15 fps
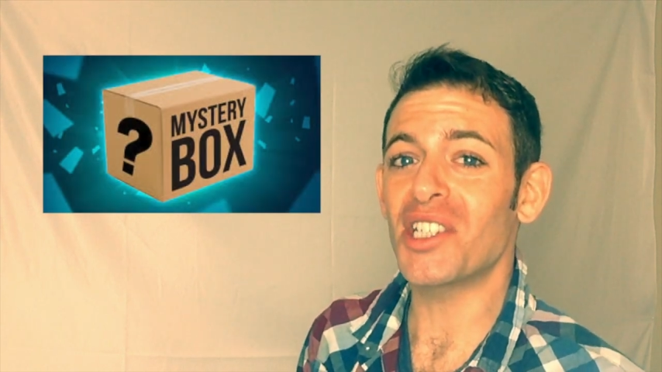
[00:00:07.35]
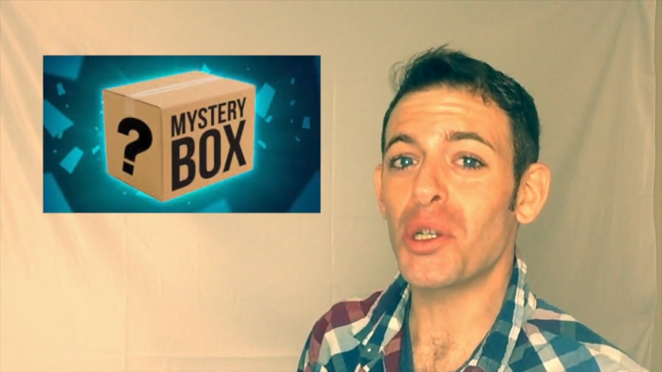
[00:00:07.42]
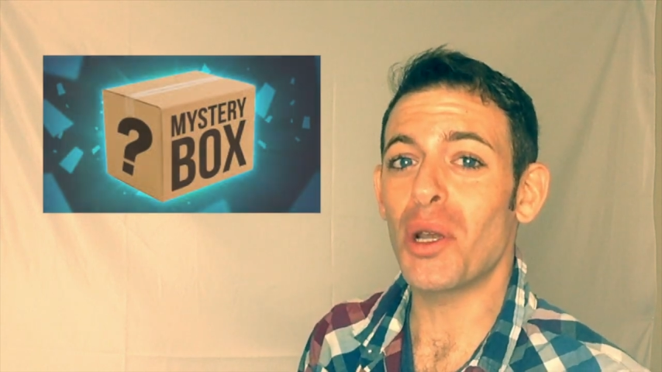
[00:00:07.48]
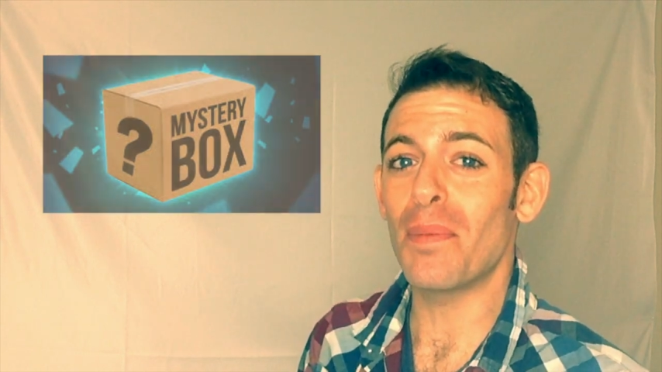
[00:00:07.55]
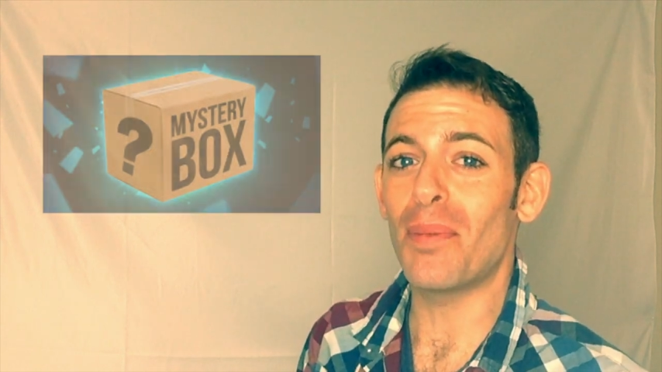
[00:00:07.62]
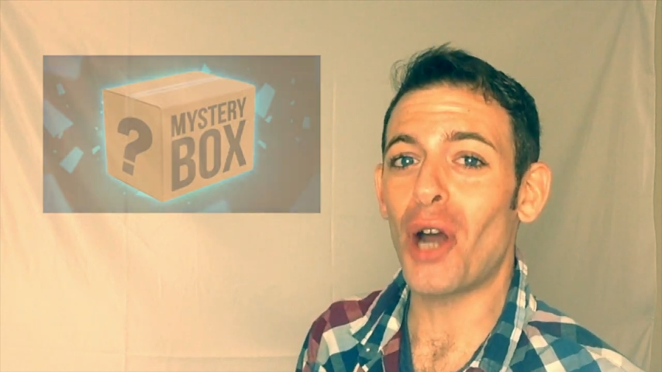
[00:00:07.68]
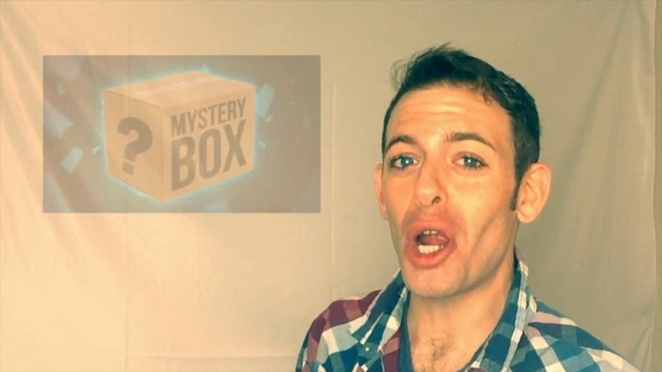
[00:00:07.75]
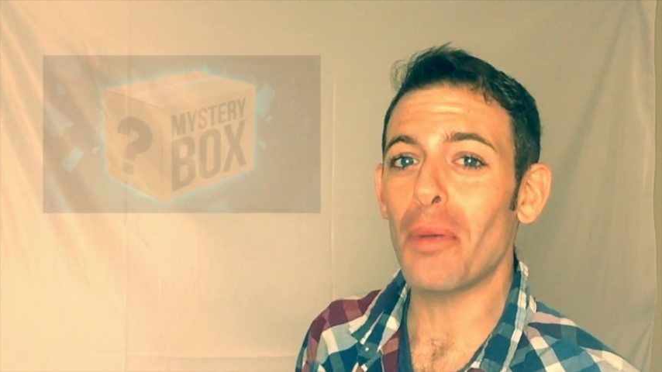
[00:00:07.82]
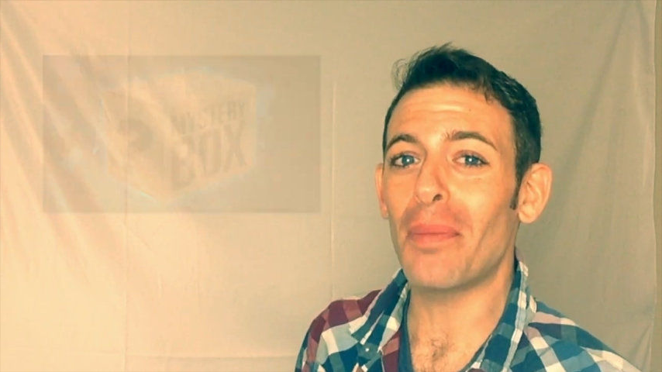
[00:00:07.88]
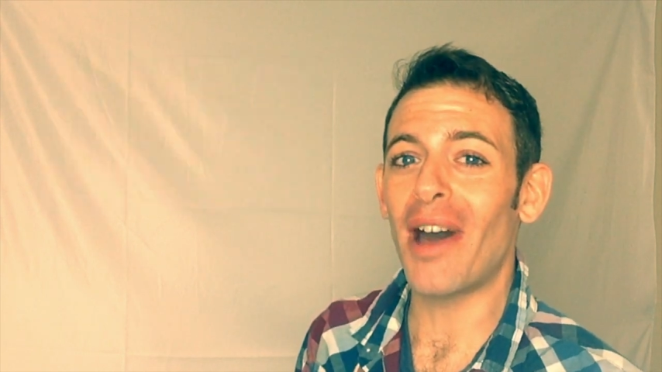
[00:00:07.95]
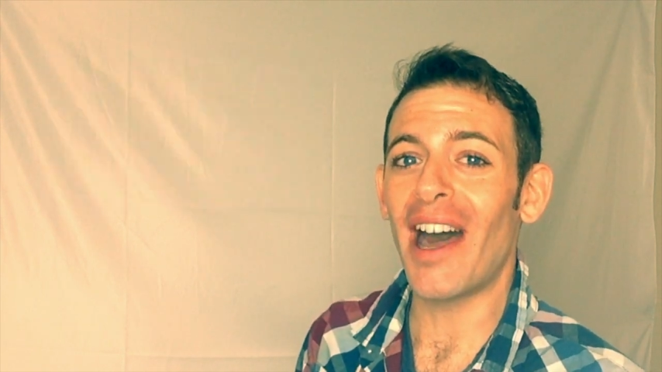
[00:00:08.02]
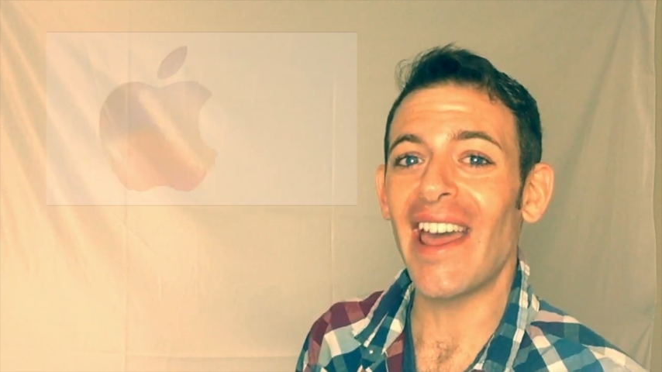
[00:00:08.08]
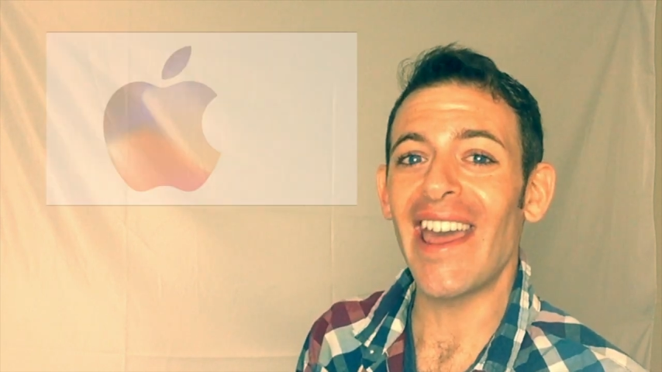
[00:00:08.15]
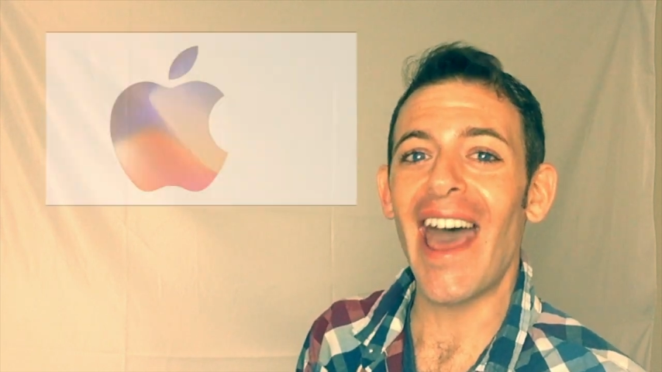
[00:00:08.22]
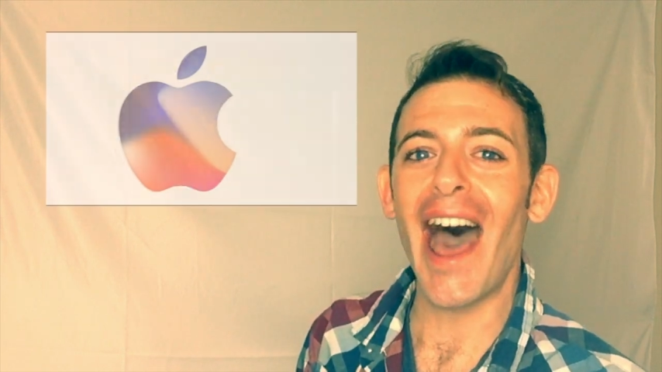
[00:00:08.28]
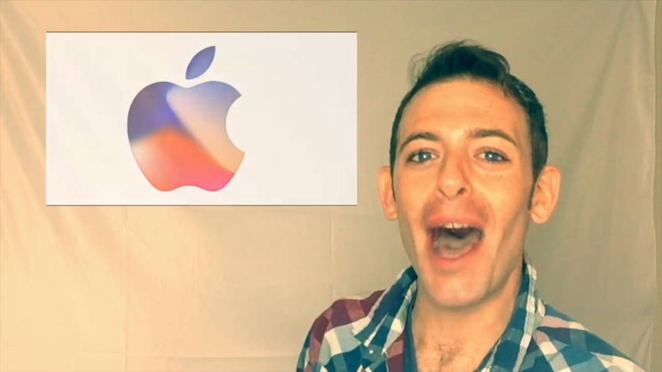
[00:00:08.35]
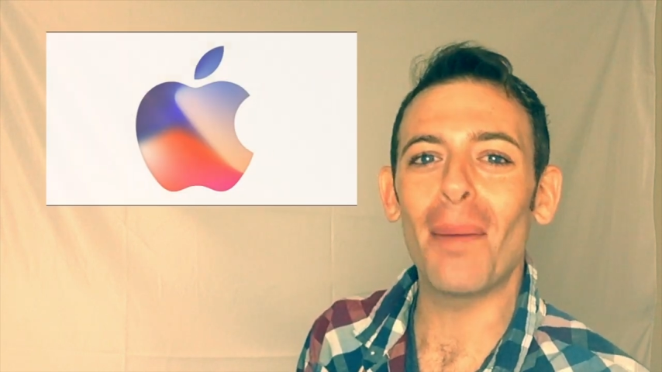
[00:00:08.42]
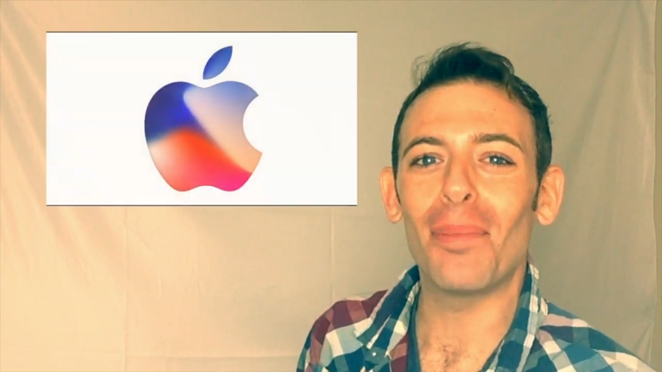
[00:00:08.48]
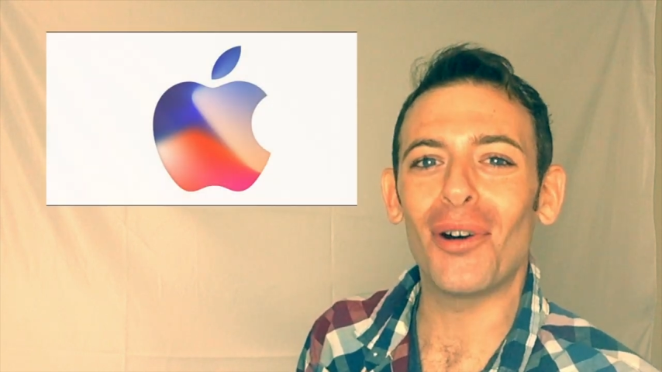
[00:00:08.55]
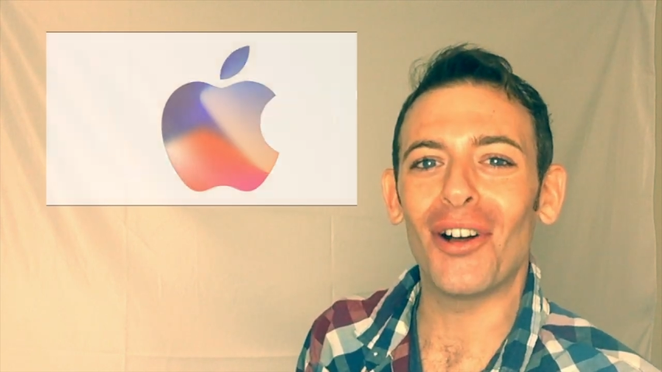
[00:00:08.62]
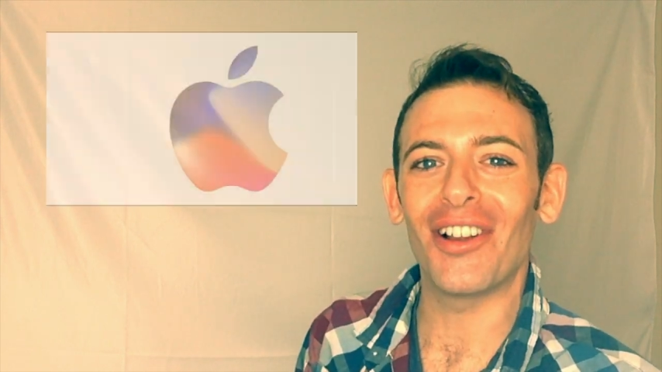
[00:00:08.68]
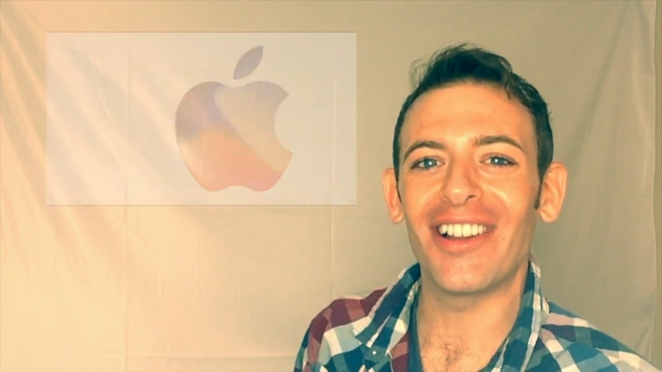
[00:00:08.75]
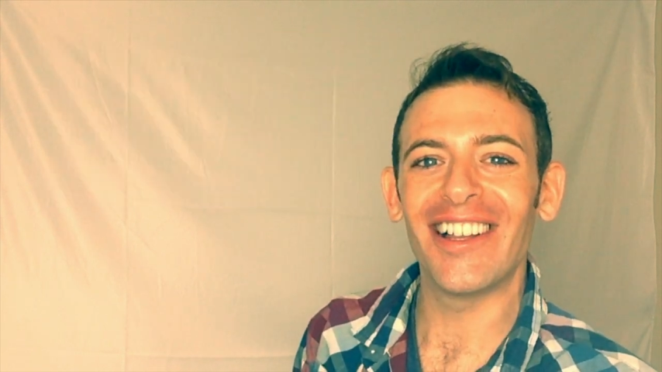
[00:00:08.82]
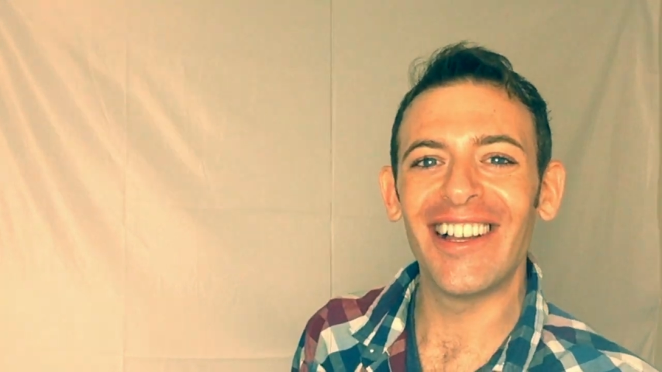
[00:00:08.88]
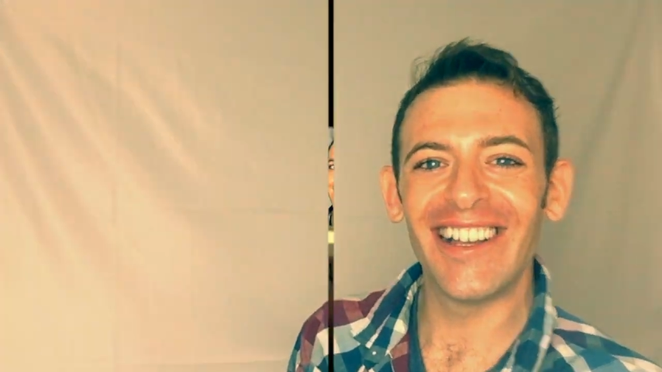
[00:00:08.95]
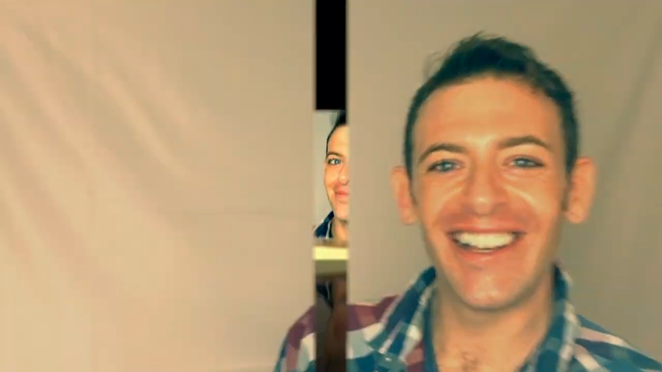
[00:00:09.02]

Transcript: to you in part by Apple.